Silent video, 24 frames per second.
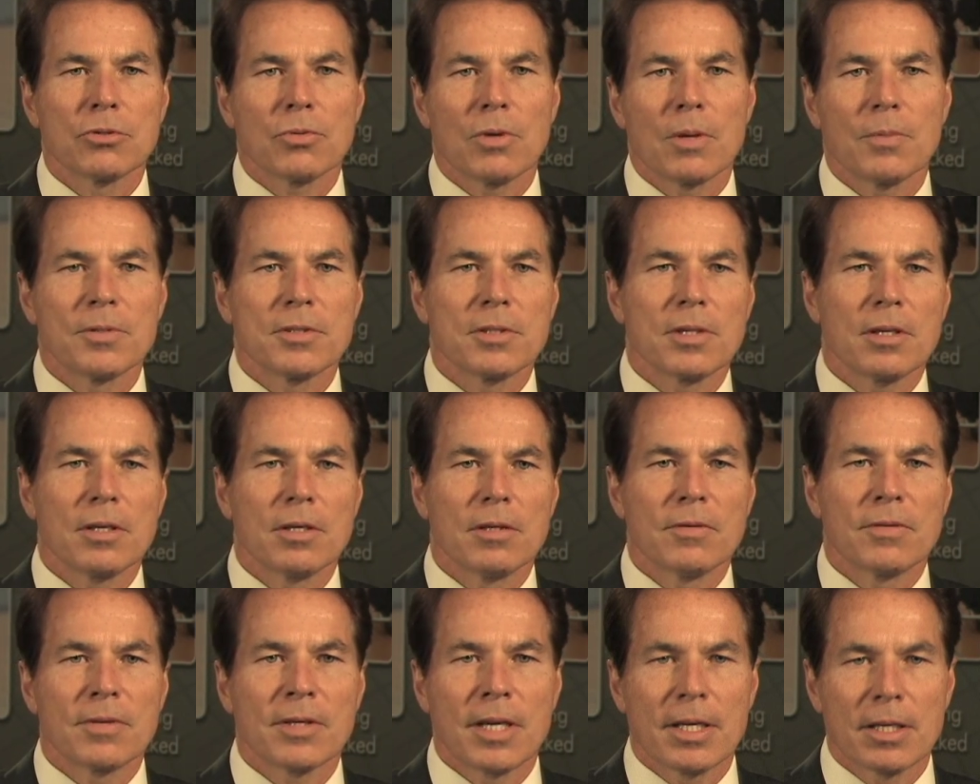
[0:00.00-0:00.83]

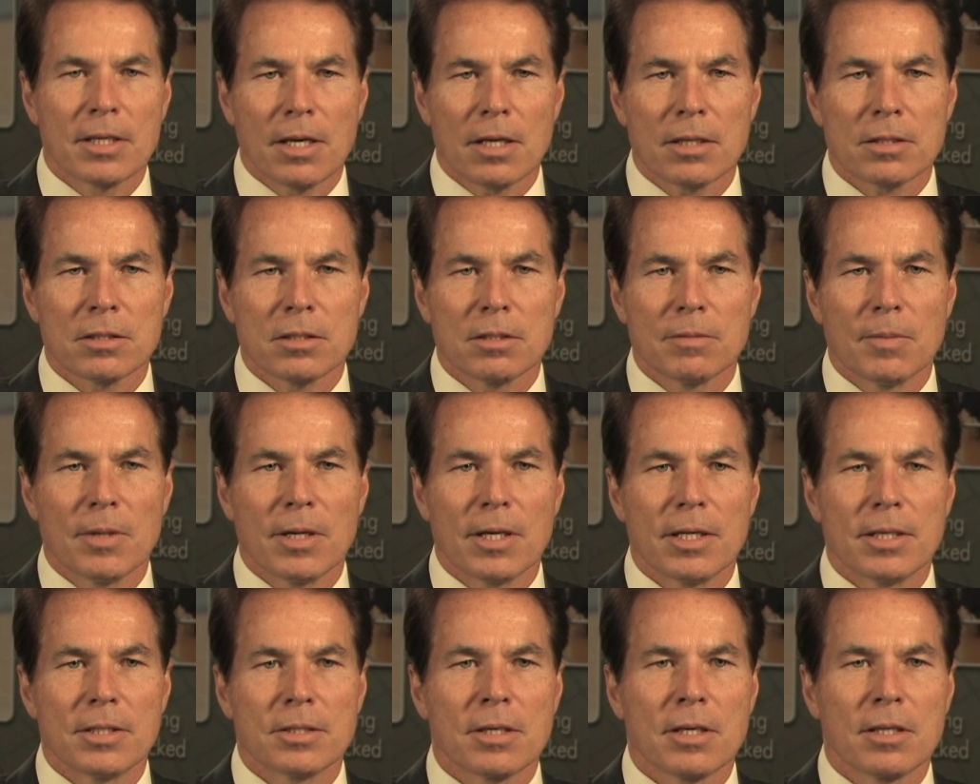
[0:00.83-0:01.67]
representative can
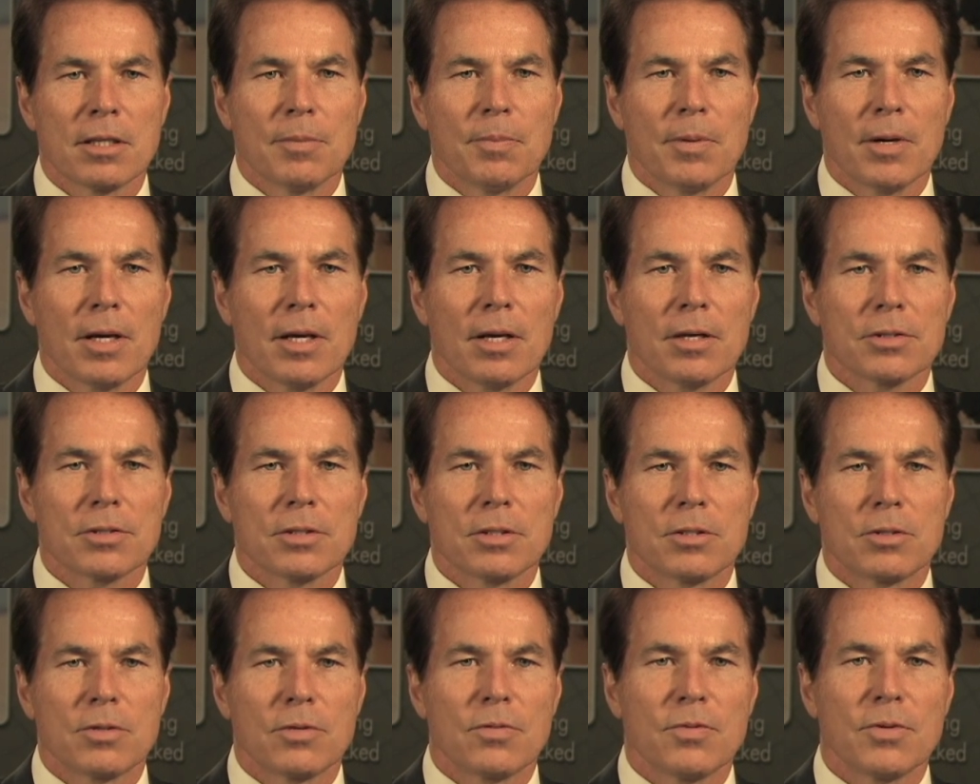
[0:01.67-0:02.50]
customize the
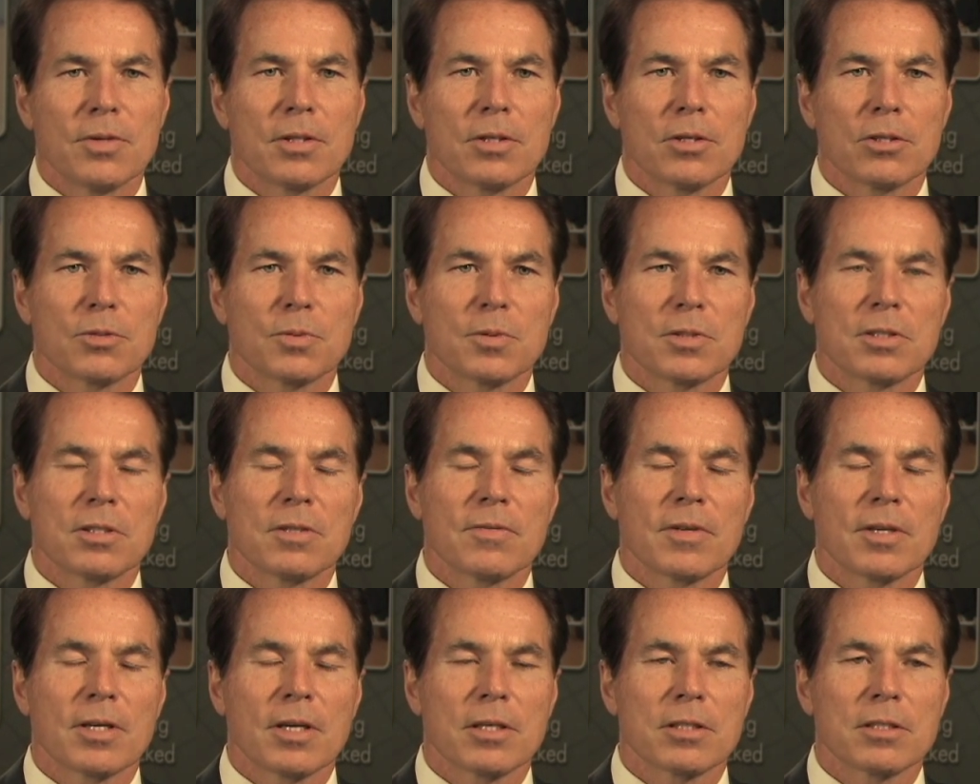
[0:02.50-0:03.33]
policy to fit their
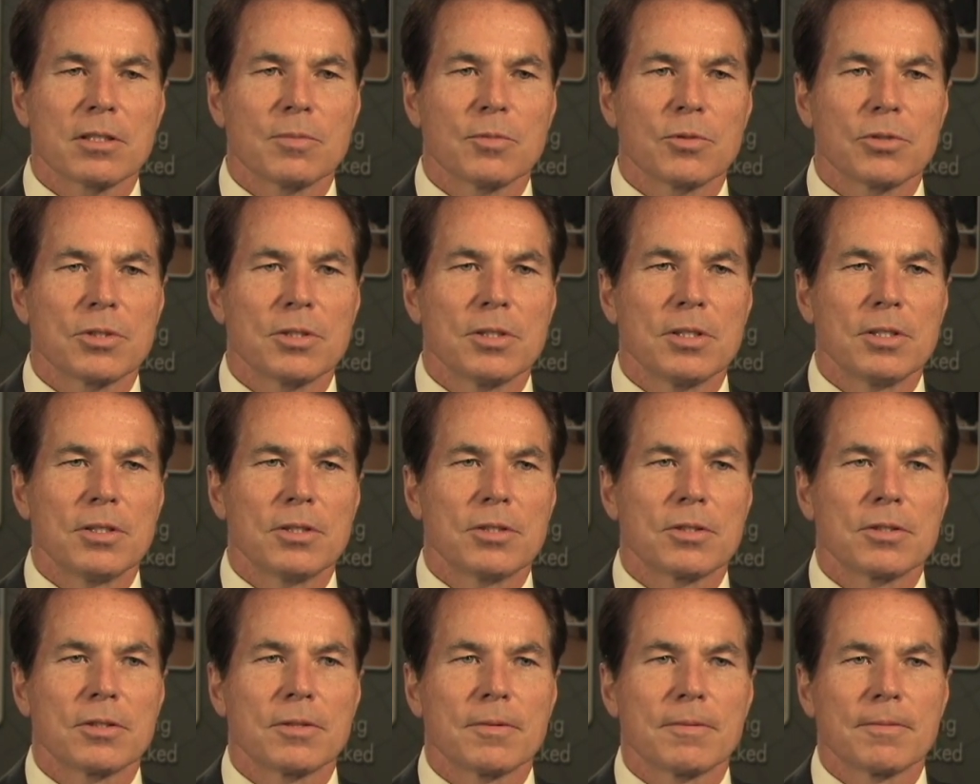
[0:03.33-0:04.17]
specific customer's
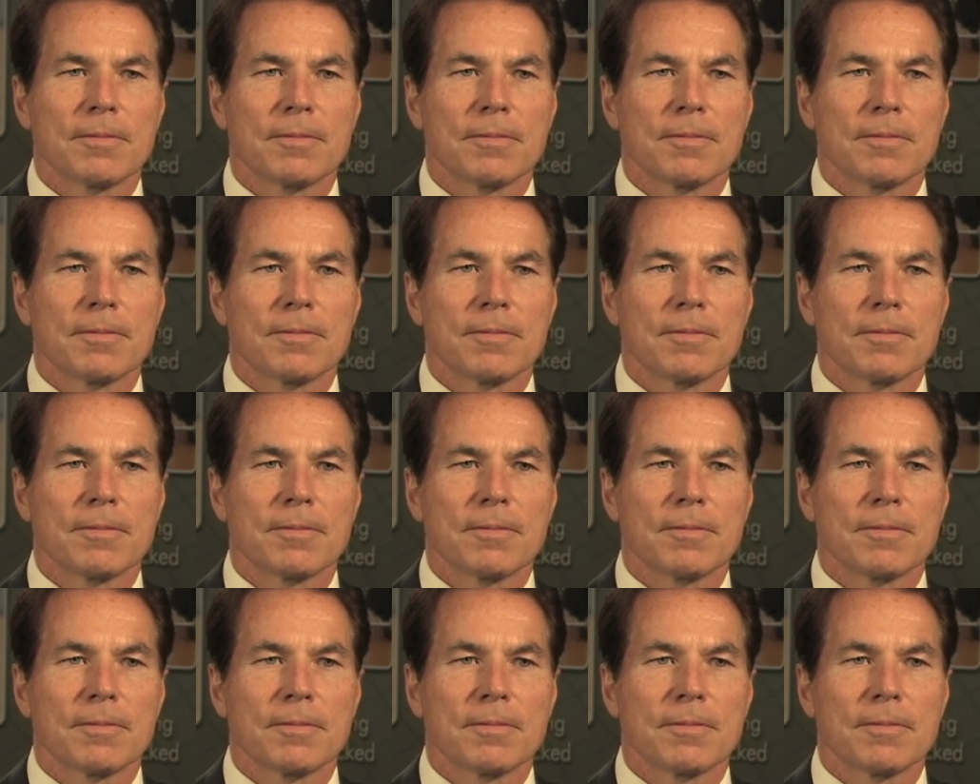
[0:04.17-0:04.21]
needs.